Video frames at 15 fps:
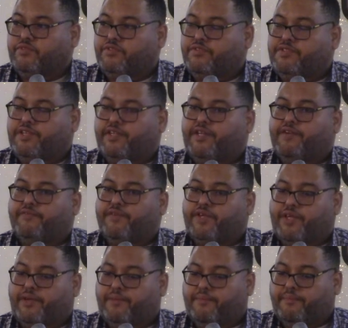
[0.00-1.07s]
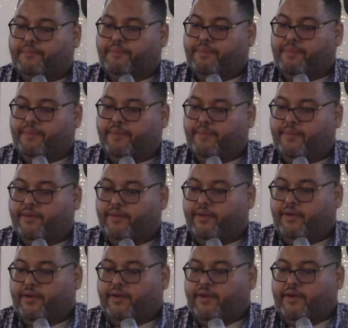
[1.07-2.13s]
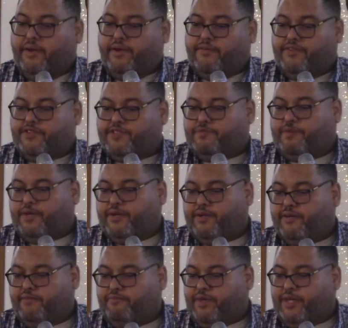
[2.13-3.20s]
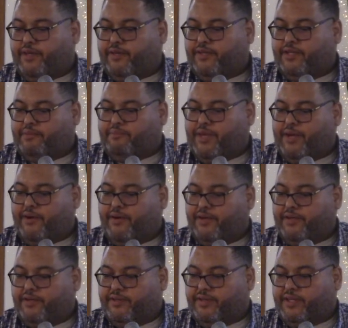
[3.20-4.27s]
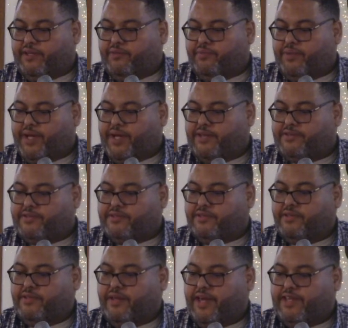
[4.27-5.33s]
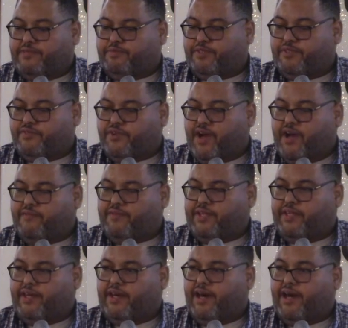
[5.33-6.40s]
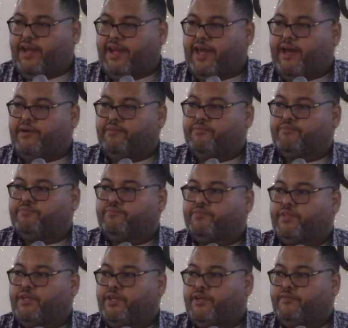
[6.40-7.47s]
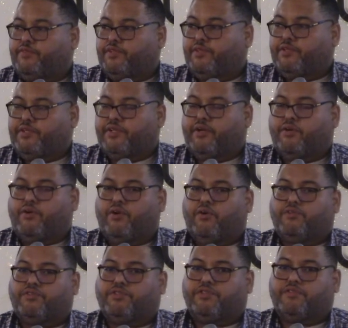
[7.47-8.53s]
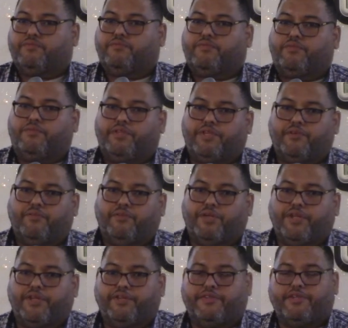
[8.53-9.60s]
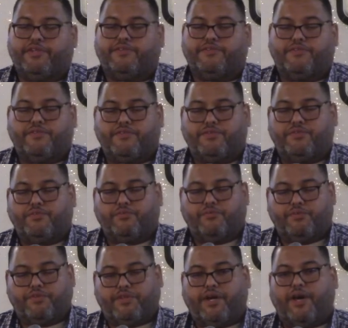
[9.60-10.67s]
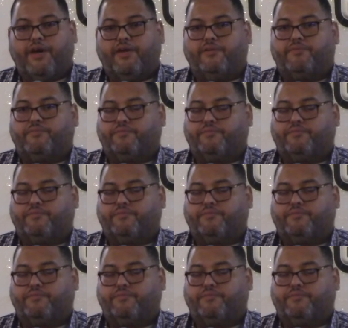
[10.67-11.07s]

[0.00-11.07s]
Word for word: Significant. The spirit of Baal in America, in the West, has been driving God out. If you look at our culture, they don't want anything to do with God.